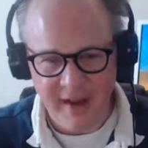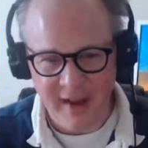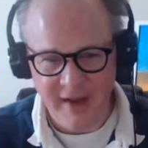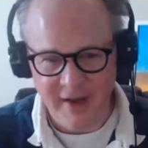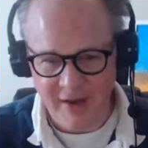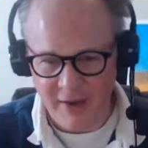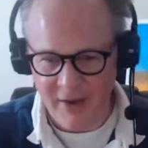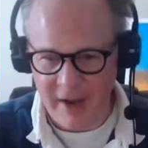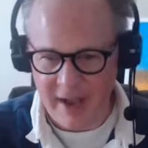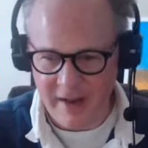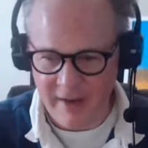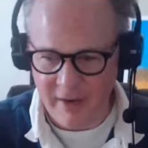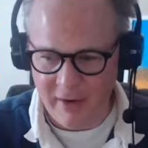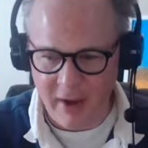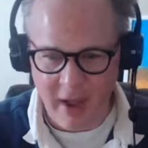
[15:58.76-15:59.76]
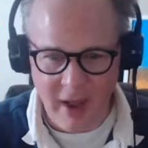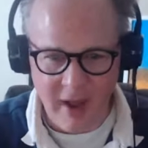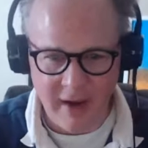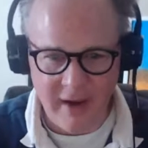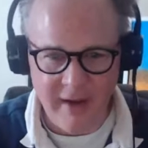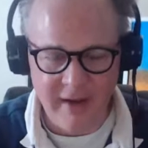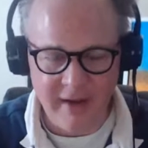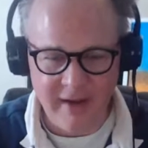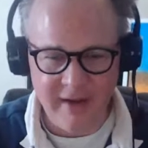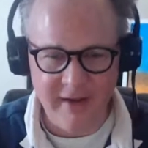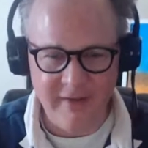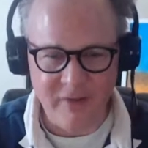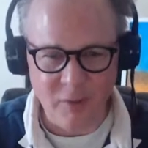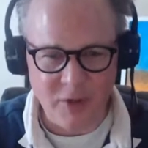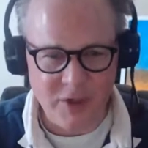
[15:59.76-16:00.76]
and, you know, how do your
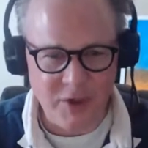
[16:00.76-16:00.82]
logins,